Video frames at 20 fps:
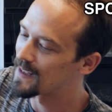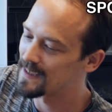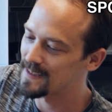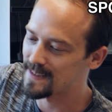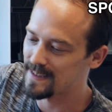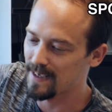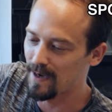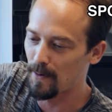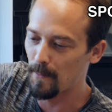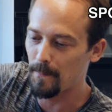
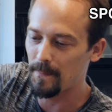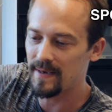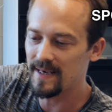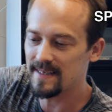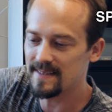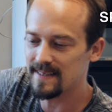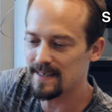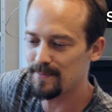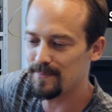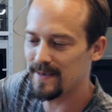So
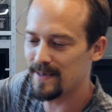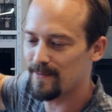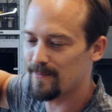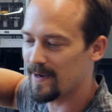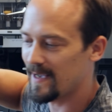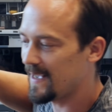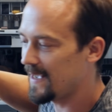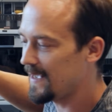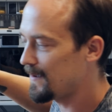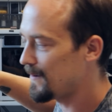
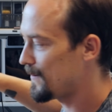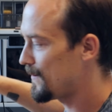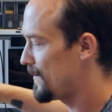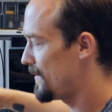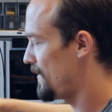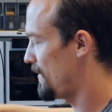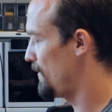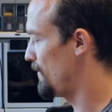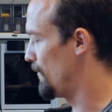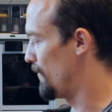PCBWay
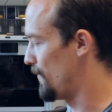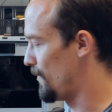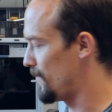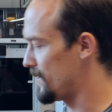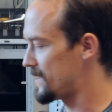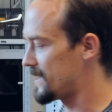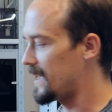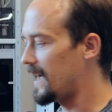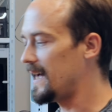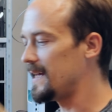
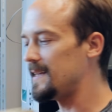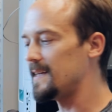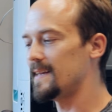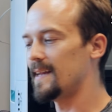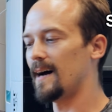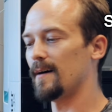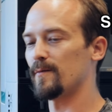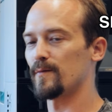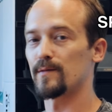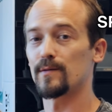was kind
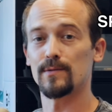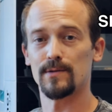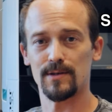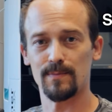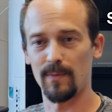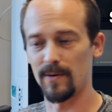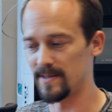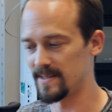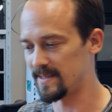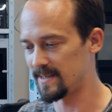enough to
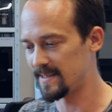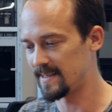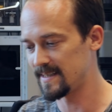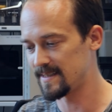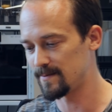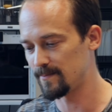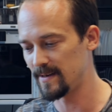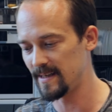sponsor this